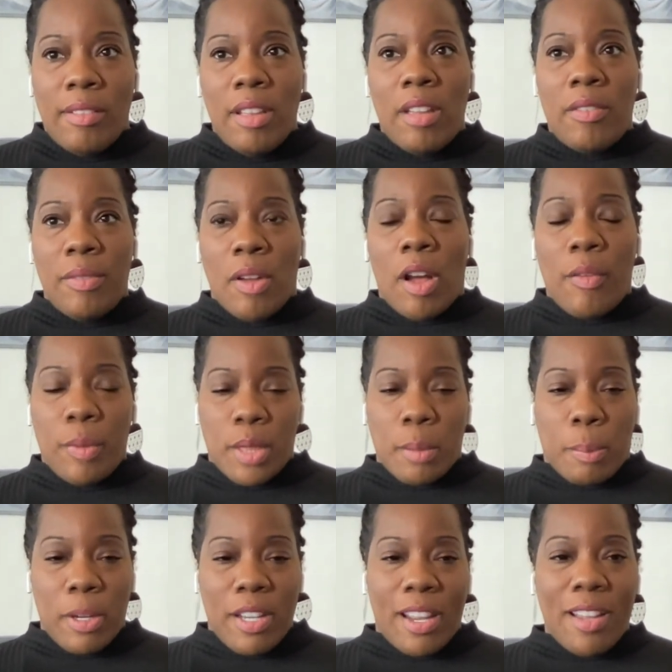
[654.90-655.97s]
involved with
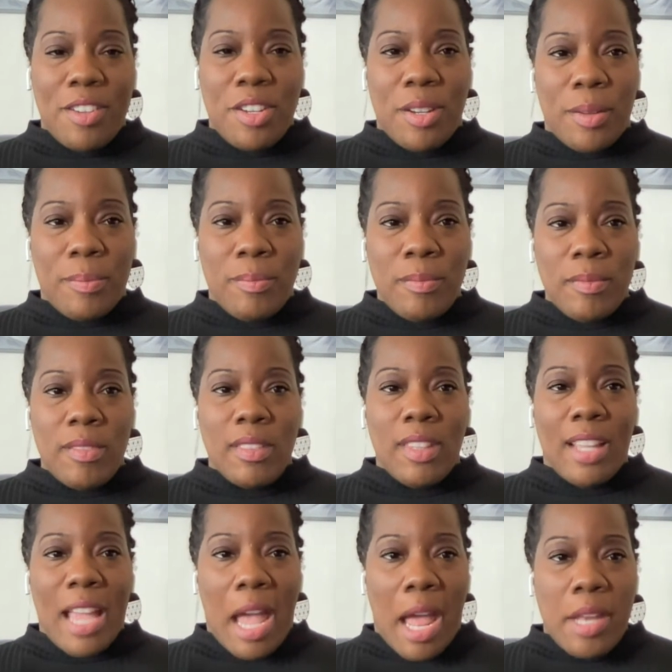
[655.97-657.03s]
the production
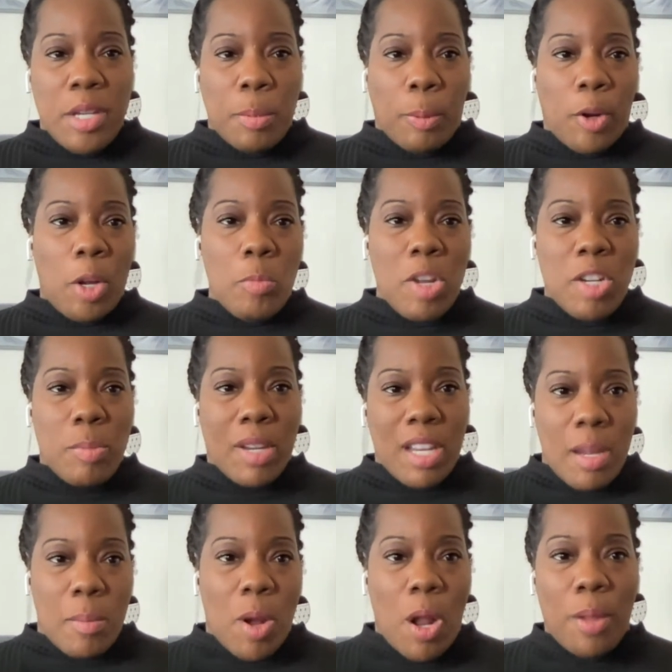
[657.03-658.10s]
had to pretty much
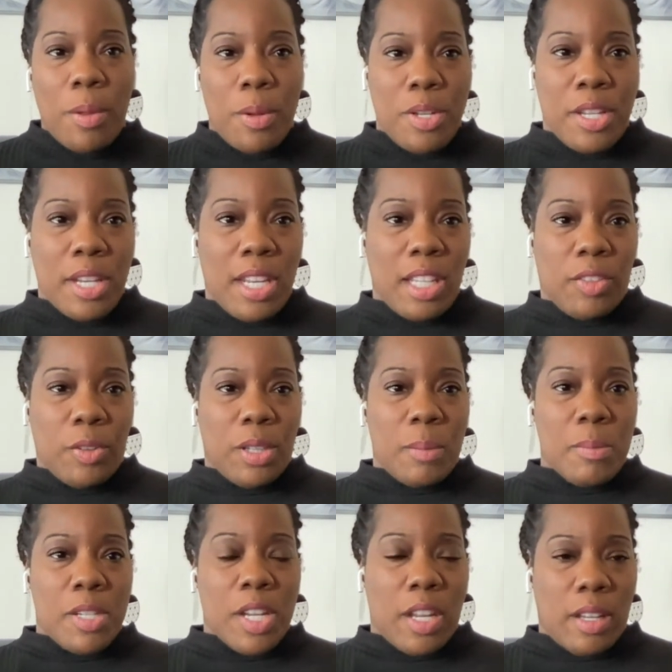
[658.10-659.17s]
become all those things for
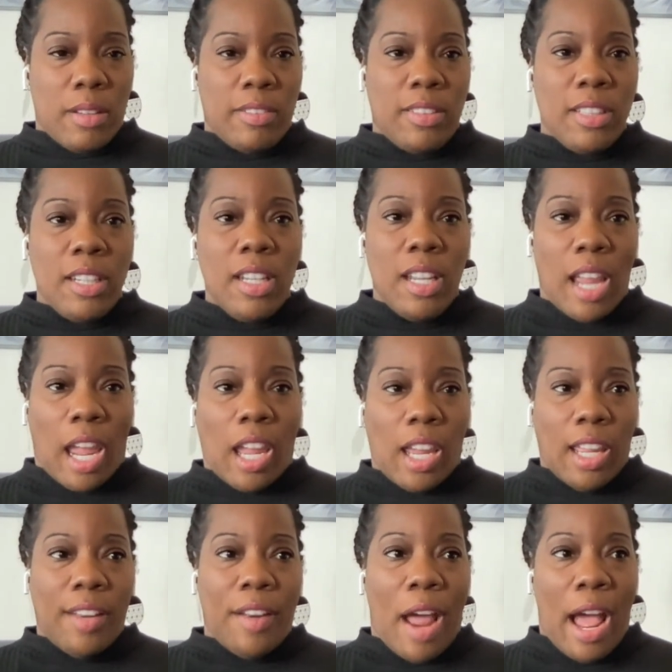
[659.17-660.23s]
themselves.
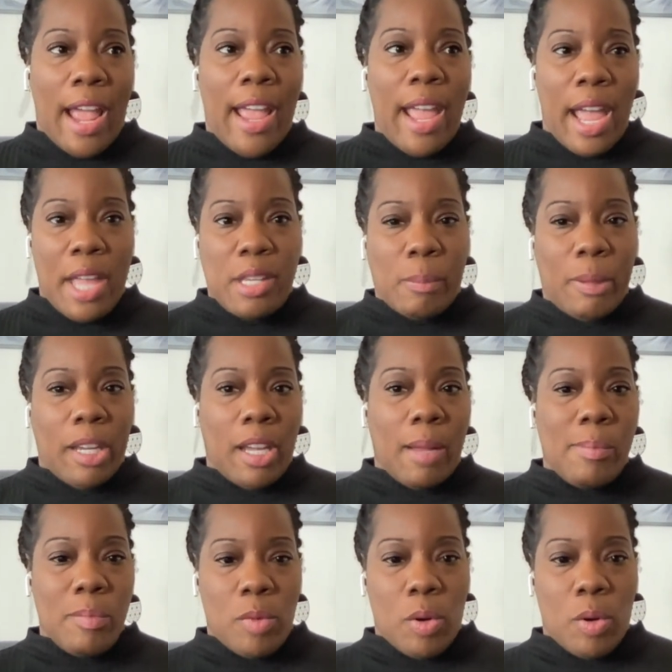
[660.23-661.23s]
And I had to pick up